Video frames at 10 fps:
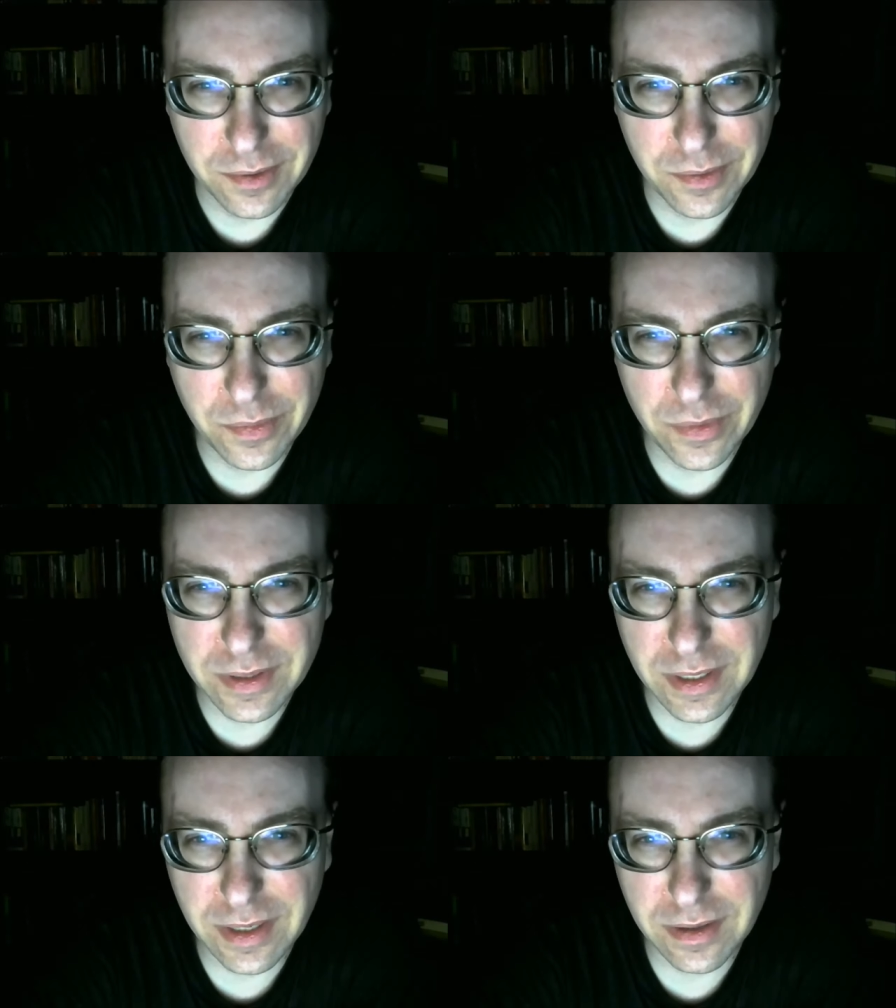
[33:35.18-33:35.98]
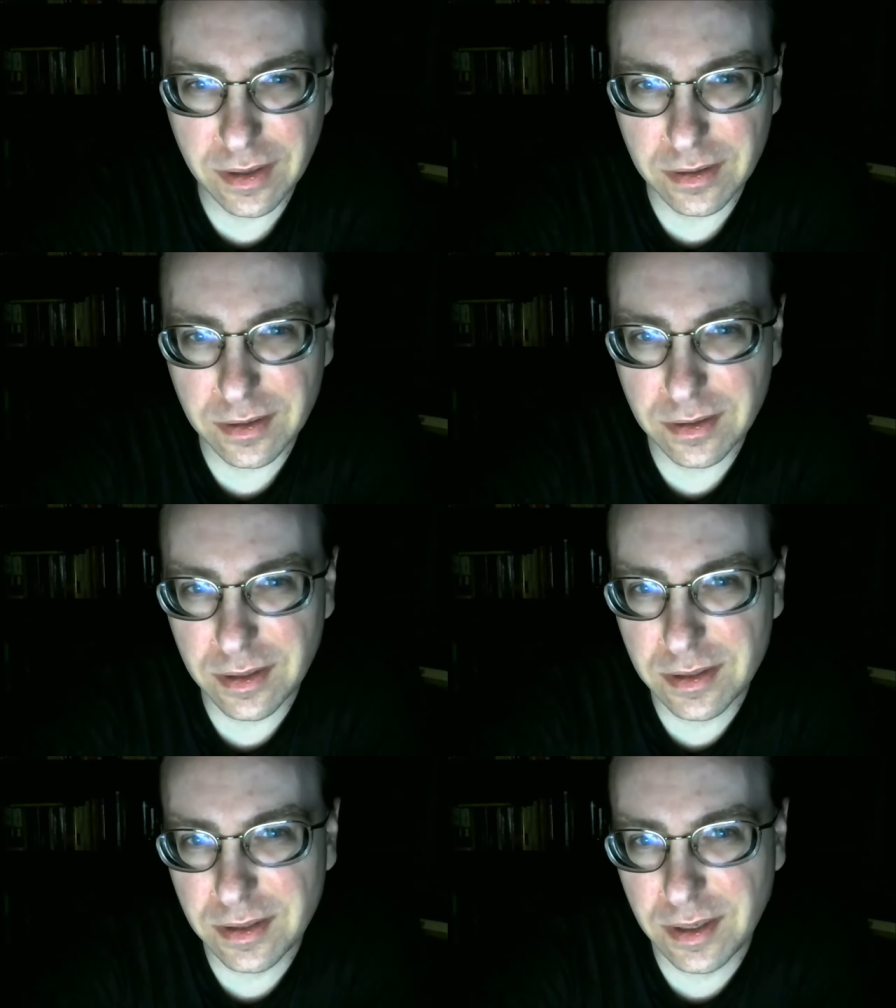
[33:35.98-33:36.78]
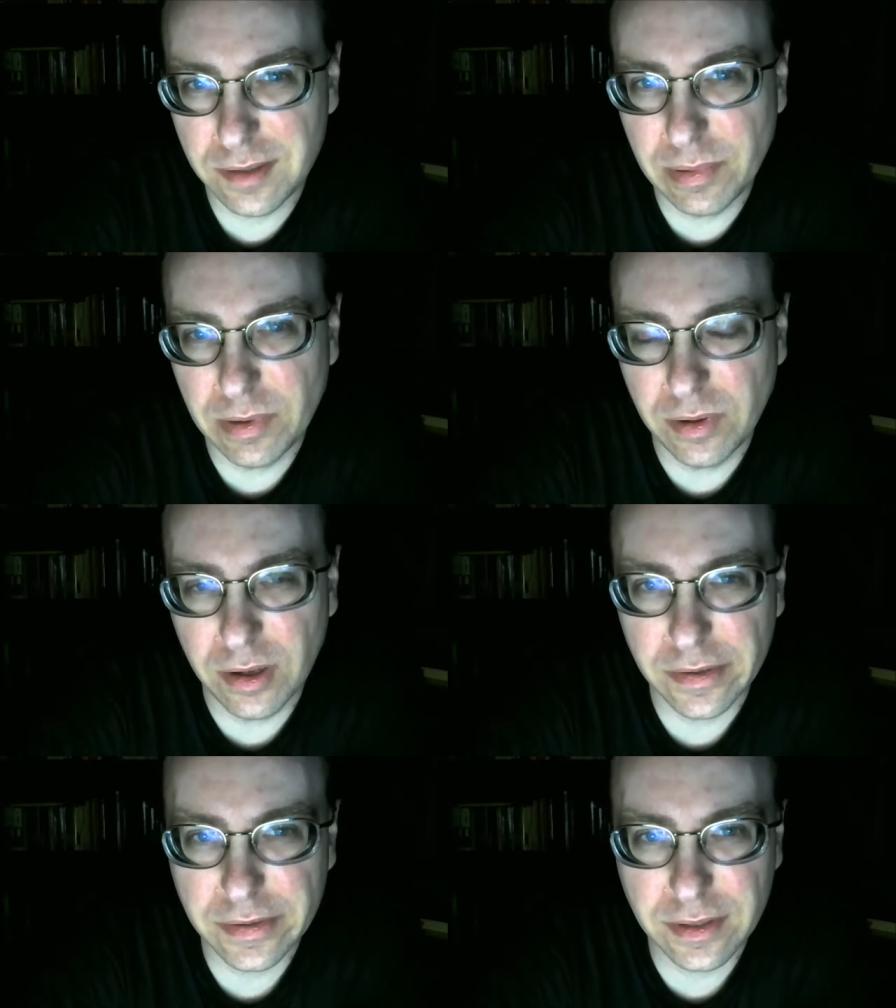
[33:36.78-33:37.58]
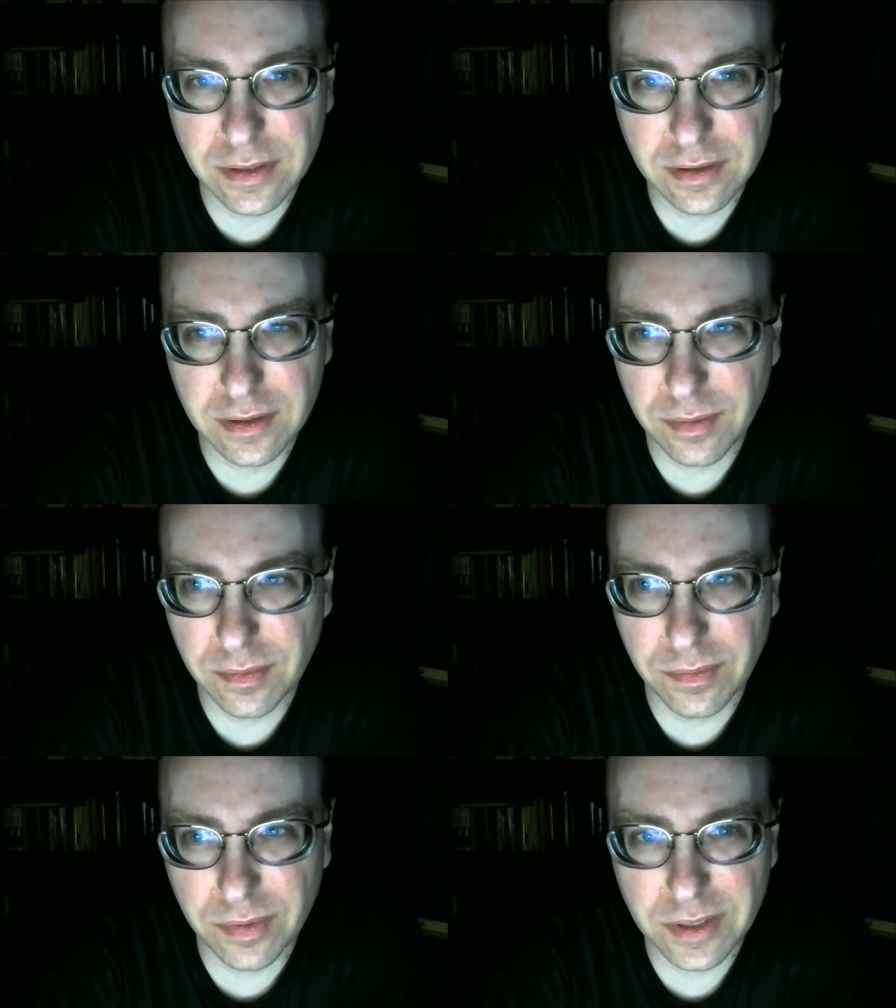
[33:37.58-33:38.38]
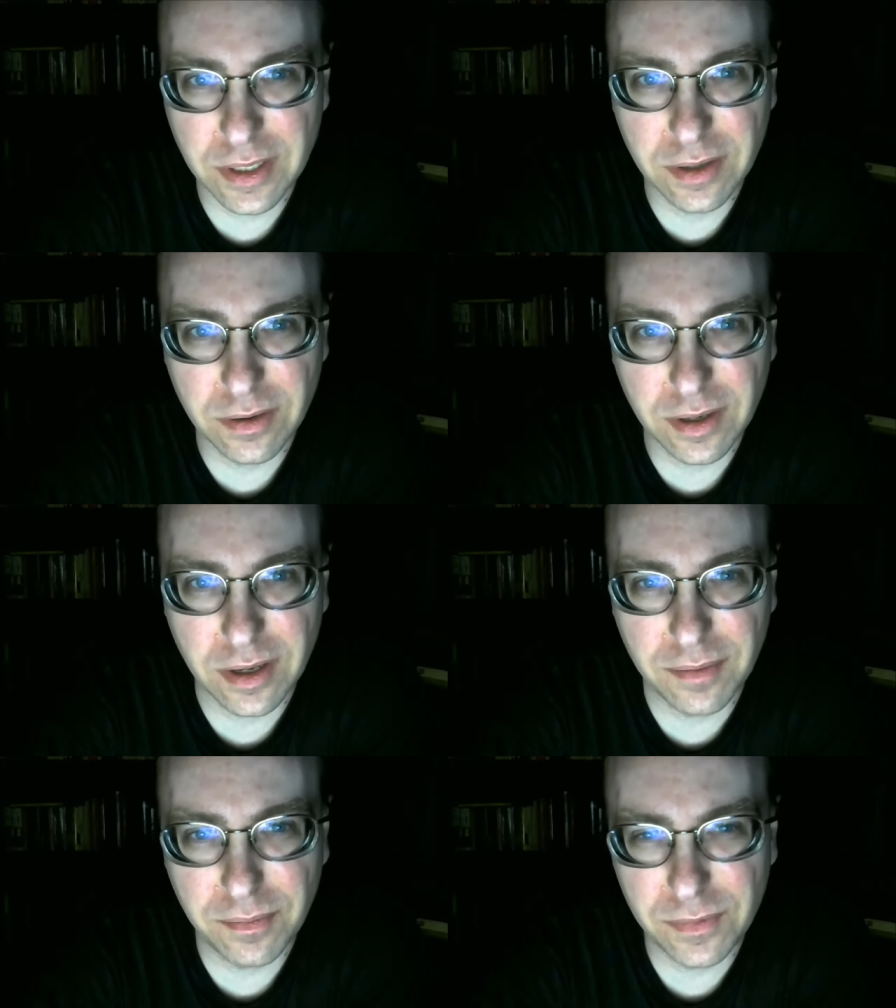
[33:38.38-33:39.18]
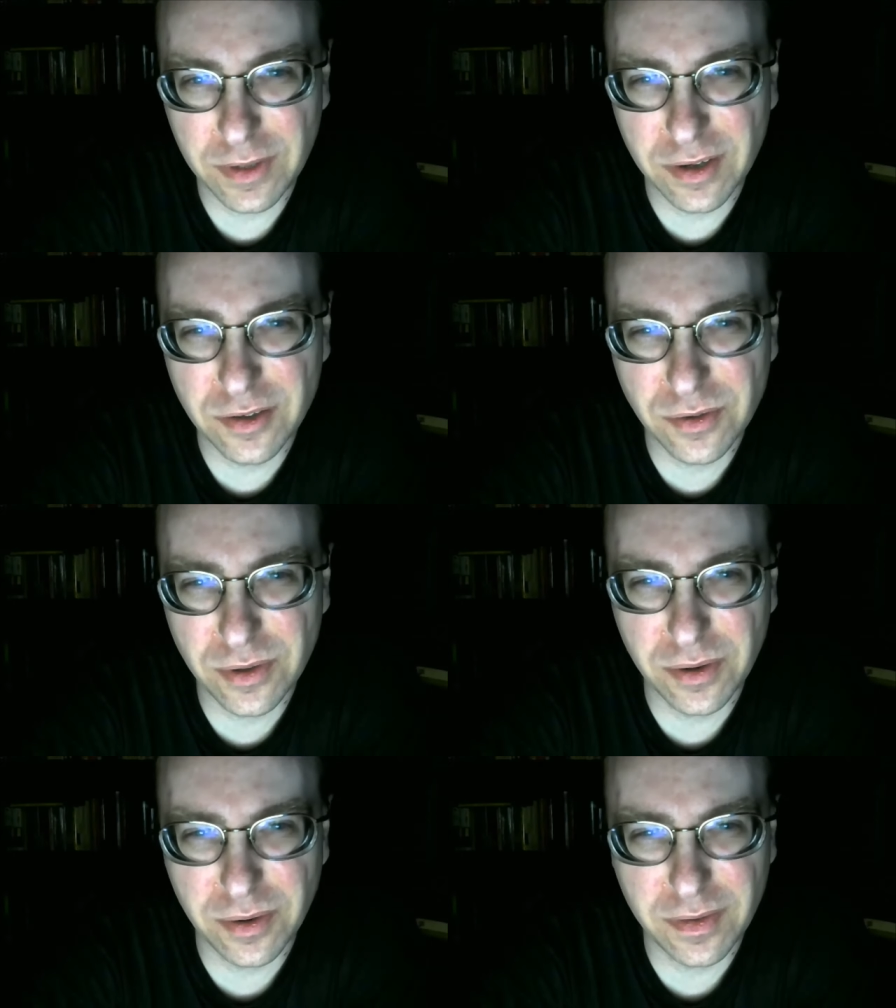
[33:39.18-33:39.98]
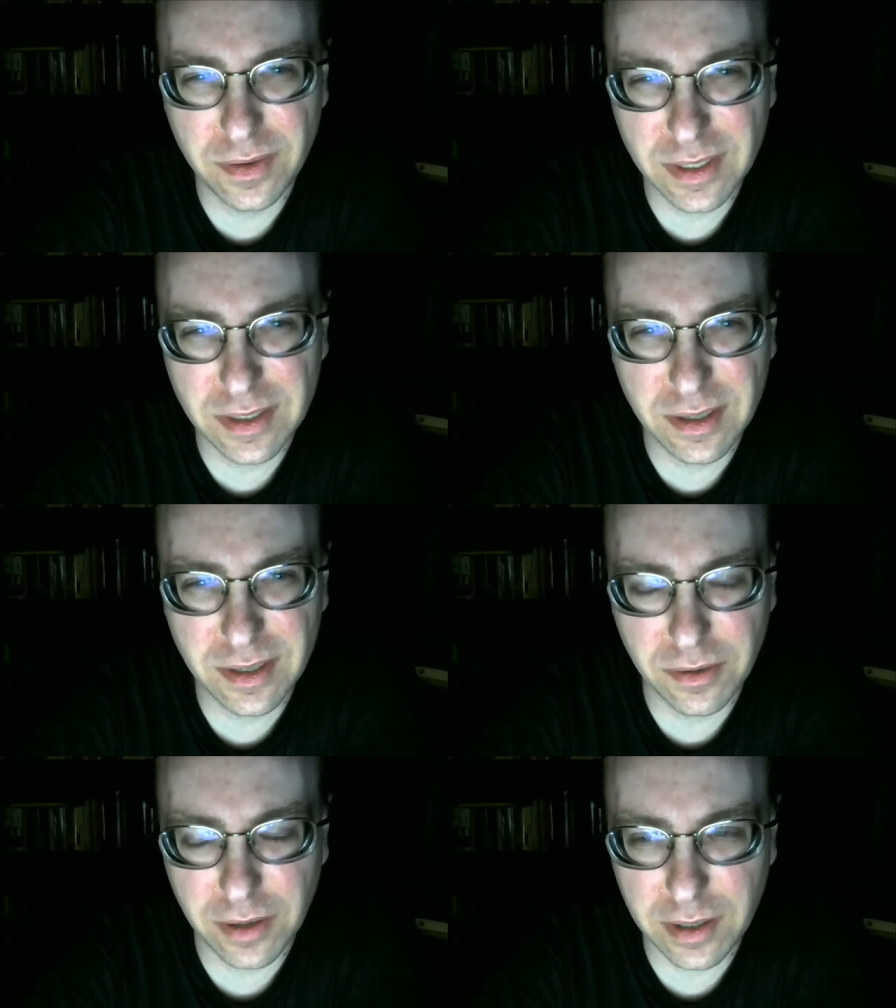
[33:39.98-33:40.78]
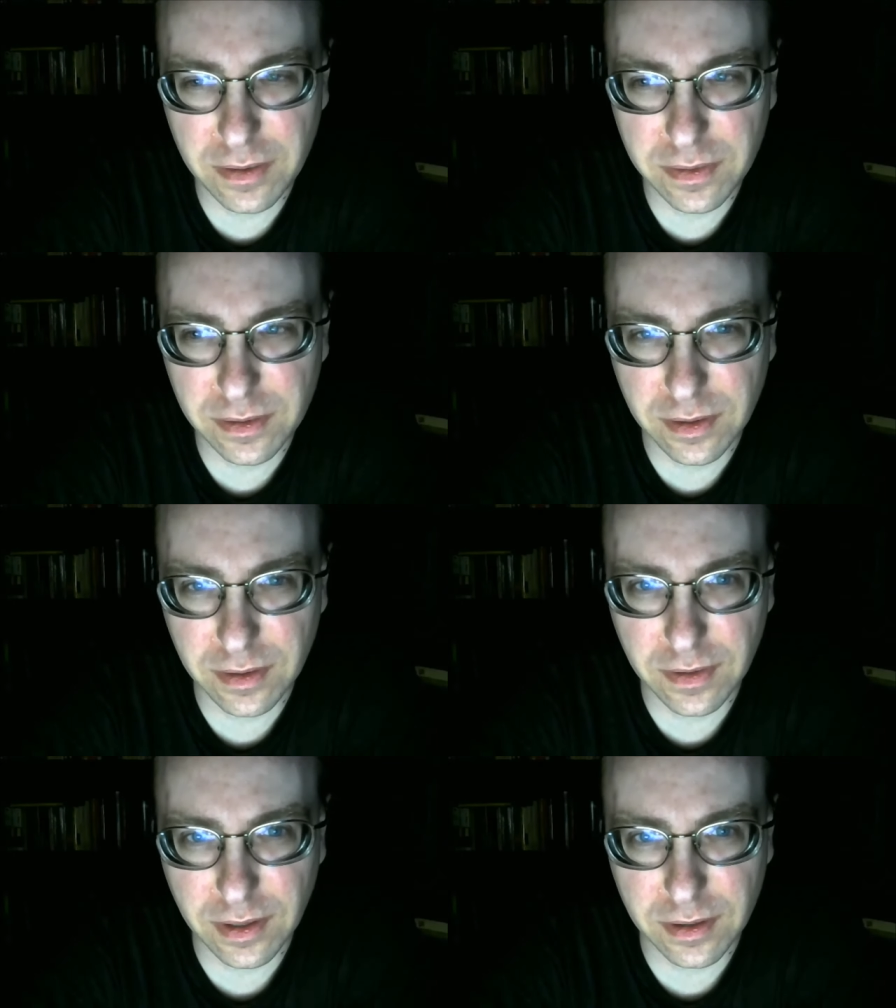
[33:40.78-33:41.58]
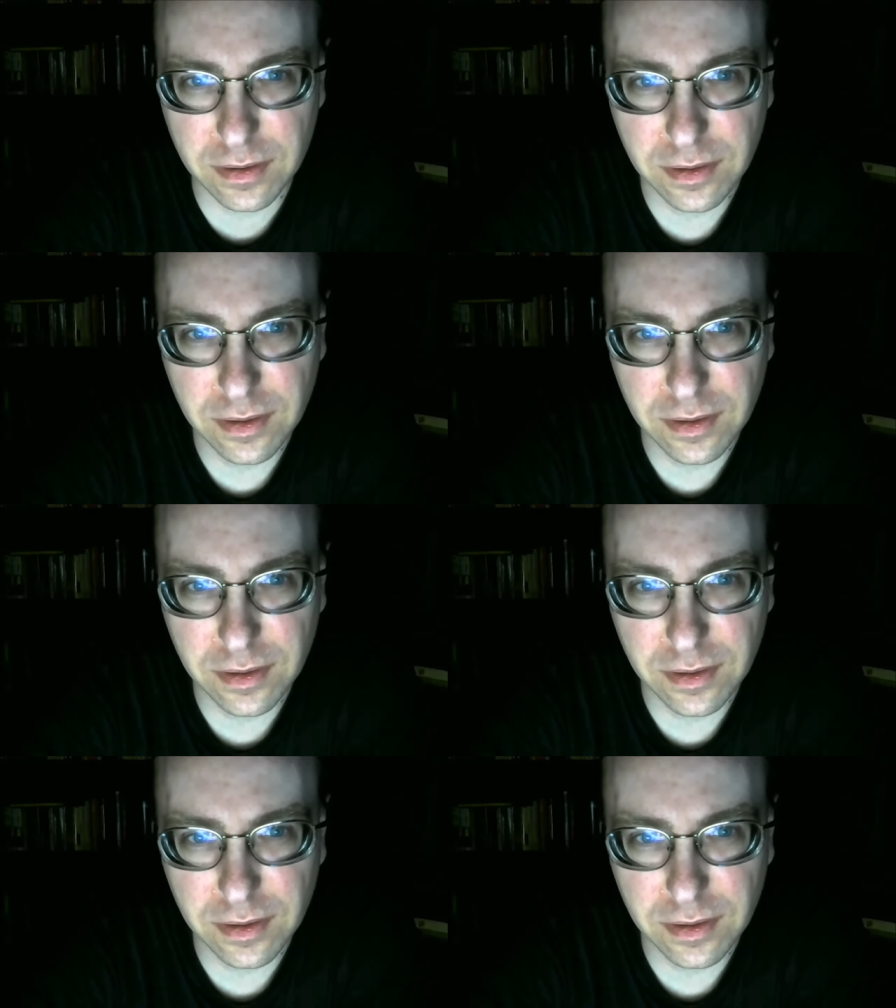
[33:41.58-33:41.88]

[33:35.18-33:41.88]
once again, that, that science belongs to some particular com country or ethnicity or anything like that,